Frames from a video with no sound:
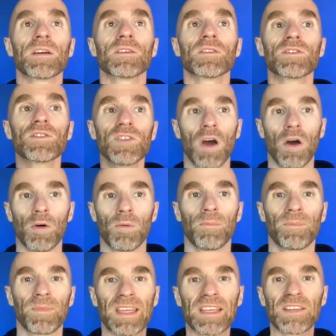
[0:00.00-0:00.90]
So
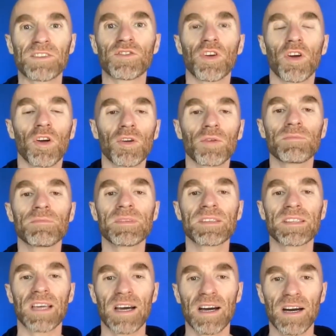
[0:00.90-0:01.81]
in terms
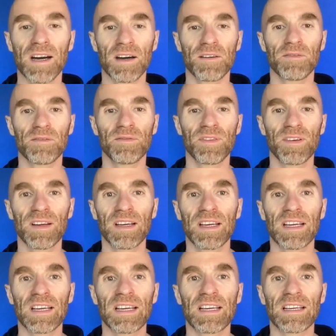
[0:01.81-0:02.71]
of
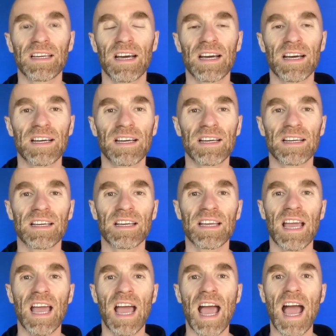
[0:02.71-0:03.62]

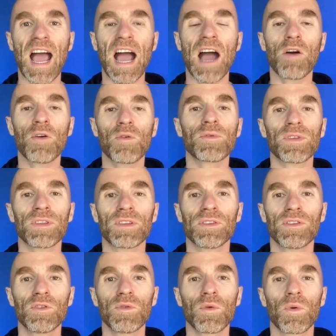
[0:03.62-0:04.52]
how
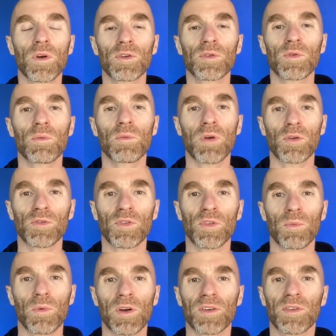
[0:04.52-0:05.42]
you are going to approach
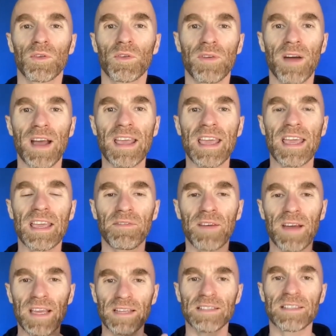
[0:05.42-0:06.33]
the work. So if
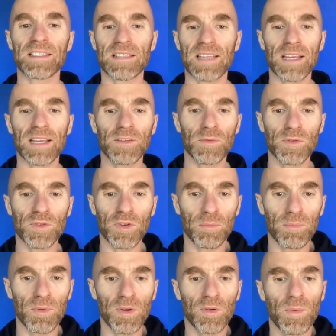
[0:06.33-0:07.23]
I decide to
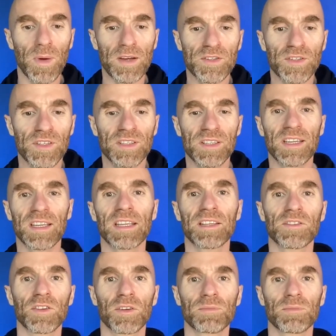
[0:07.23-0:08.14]
interpret your question
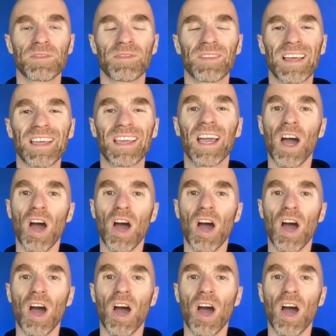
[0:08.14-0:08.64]
in terms of like,